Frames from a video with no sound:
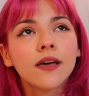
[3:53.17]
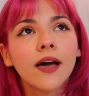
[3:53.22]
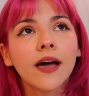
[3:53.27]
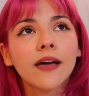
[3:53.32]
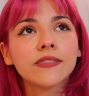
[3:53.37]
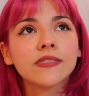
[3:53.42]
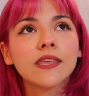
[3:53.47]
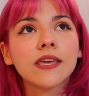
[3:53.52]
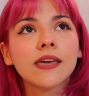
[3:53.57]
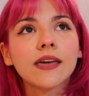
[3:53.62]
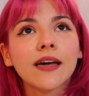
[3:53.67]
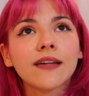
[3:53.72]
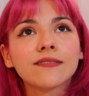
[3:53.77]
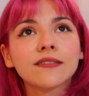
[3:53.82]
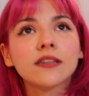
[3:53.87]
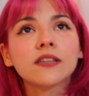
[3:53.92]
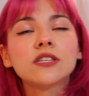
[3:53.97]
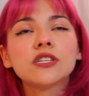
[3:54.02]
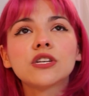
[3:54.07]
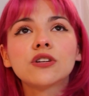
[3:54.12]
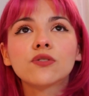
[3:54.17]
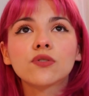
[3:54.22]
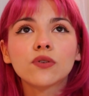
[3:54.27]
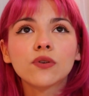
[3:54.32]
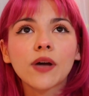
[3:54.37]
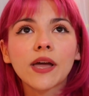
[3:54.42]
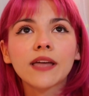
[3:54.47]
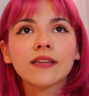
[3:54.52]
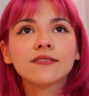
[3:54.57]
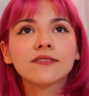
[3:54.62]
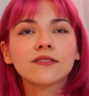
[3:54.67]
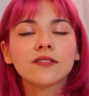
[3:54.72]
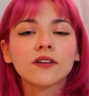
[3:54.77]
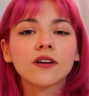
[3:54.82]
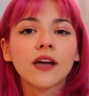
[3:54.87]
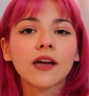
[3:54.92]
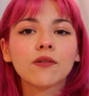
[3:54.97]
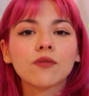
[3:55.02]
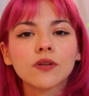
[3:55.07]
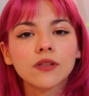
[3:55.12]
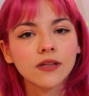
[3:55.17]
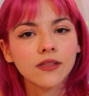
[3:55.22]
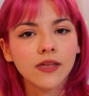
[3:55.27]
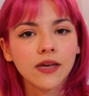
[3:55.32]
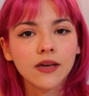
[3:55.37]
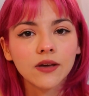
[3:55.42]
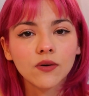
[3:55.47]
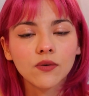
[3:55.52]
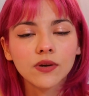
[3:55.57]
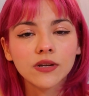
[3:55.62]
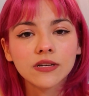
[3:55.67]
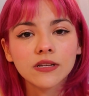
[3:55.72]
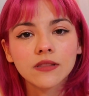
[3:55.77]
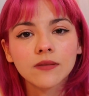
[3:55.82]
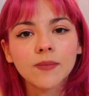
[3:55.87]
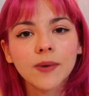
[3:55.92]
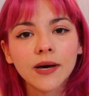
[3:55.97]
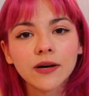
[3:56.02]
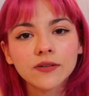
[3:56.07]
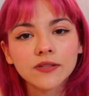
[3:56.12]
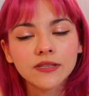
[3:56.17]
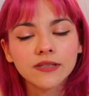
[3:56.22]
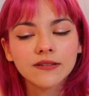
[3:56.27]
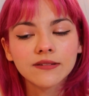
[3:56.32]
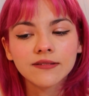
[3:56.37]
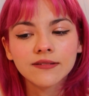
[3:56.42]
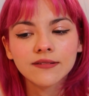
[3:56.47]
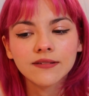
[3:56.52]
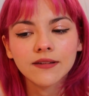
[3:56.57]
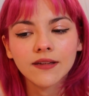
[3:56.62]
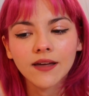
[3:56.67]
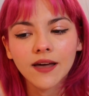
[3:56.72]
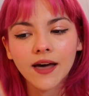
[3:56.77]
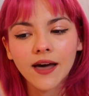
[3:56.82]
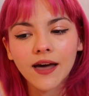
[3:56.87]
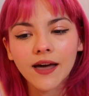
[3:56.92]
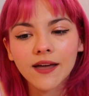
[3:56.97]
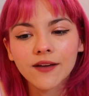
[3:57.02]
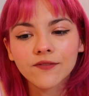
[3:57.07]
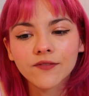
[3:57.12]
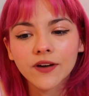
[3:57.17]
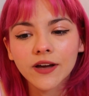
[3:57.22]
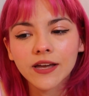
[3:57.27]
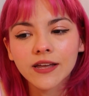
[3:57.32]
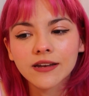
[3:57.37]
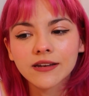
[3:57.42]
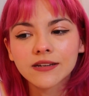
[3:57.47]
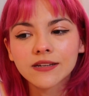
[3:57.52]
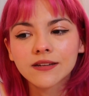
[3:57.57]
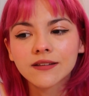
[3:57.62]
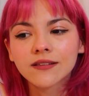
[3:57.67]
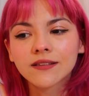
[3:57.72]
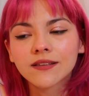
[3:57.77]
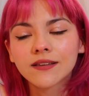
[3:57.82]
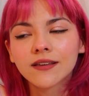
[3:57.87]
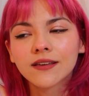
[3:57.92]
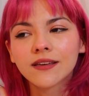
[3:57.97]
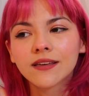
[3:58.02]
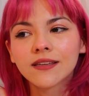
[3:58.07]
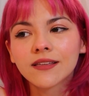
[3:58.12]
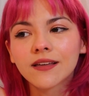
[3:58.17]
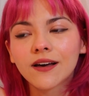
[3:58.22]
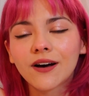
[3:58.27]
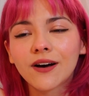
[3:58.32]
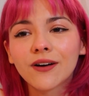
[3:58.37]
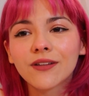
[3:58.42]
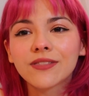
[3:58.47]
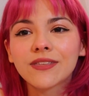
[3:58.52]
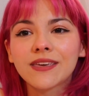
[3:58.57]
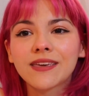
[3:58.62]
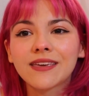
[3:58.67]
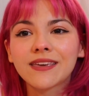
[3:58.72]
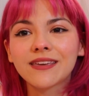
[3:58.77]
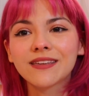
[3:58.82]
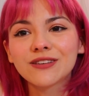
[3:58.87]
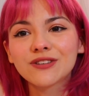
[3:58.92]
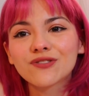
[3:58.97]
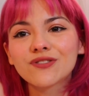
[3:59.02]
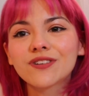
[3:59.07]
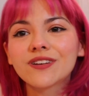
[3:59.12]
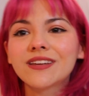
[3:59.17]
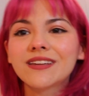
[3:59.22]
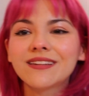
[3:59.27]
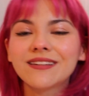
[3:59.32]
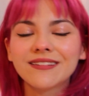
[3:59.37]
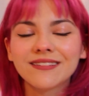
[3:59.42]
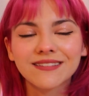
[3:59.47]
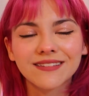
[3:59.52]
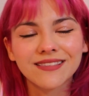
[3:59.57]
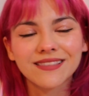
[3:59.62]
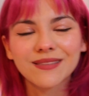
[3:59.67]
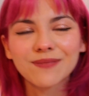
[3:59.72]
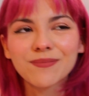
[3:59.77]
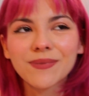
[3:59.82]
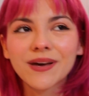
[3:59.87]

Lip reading: I think as a general answer, I really like going to the mountains. I find all the trees and the